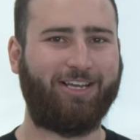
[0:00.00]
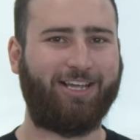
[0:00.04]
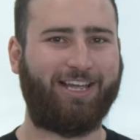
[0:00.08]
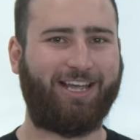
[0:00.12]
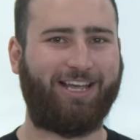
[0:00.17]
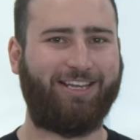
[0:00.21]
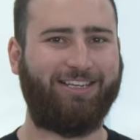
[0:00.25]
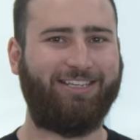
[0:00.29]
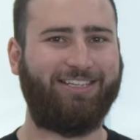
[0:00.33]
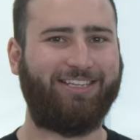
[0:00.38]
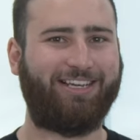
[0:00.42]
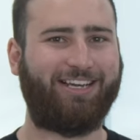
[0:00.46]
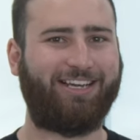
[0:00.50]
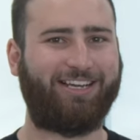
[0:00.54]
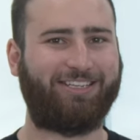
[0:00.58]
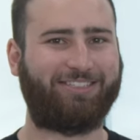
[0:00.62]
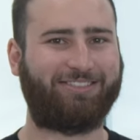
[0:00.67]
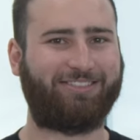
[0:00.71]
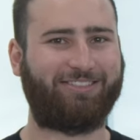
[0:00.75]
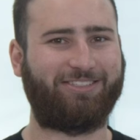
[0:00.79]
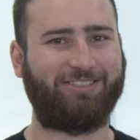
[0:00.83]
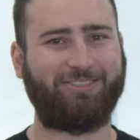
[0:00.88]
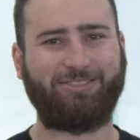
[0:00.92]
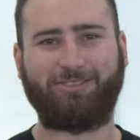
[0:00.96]
and he
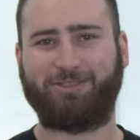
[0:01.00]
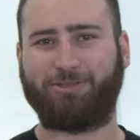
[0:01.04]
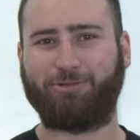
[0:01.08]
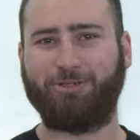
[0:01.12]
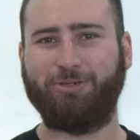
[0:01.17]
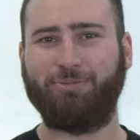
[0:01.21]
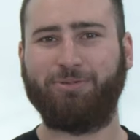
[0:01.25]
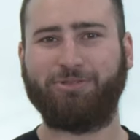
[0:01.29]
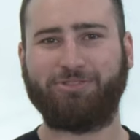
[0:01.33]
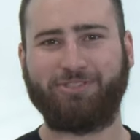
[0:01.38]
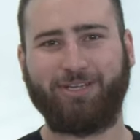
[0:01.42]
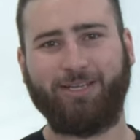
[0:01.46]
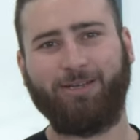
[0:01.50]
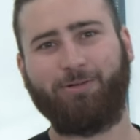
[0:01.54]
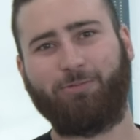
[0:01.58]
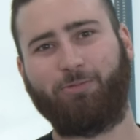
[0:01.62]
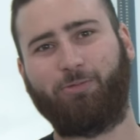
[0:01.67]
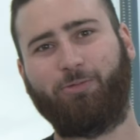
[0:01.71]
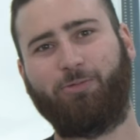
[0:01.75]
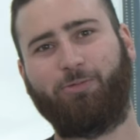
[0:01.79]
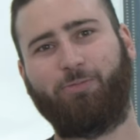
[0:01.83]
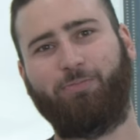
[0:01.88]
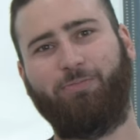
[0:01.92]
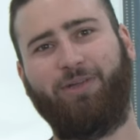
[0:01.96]
asks, does
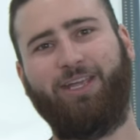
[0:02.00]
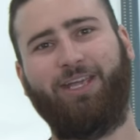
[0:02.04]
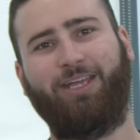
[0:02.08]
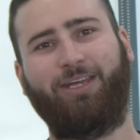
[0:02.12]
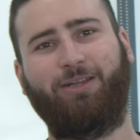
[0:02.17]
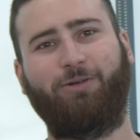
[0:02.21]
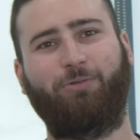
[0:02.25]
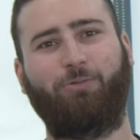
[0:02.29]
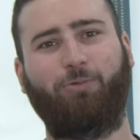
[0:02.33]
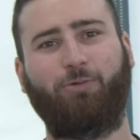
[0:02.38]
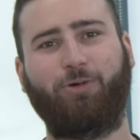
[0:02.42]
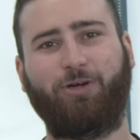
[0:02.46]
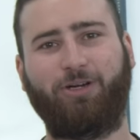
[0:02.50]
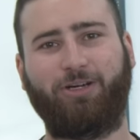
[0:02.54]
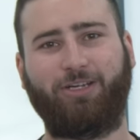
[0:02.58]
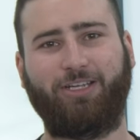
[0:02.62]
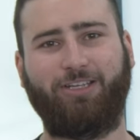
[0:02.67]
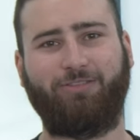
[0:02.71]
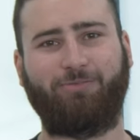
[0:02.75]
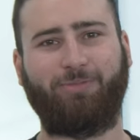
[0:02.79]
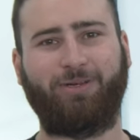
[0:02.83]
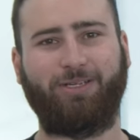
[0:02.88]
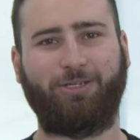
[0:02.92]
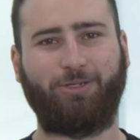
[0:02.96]
3% man work
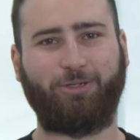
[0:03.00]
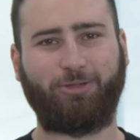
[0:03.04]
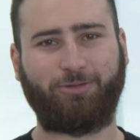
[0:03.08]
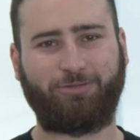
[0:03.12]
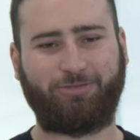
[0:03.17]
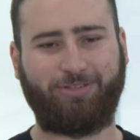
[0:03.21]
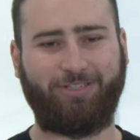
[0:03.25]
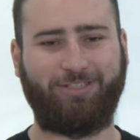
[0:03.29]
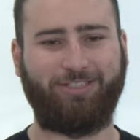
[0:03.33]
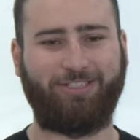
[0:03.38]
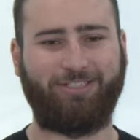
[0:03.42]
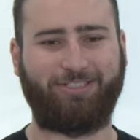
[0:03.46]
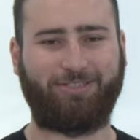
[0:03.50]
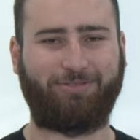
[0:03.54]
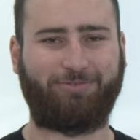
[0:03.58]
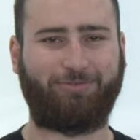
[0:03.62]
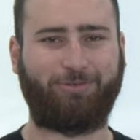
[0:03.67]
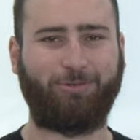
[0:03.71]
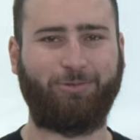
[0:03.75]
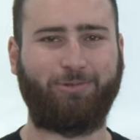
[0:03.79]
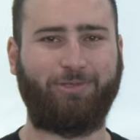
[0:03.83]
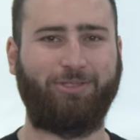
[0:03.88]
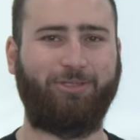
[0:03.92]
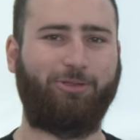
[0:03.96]
if my girlfriend is a
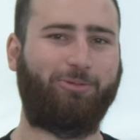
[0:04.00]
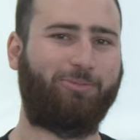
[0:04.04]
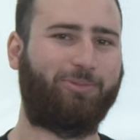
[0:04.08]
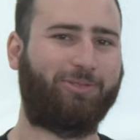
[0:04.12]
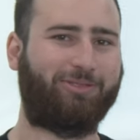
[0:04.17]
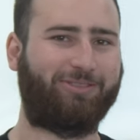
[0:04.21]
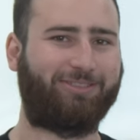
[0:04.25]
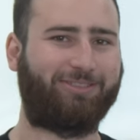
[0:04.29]
Fruit Loop?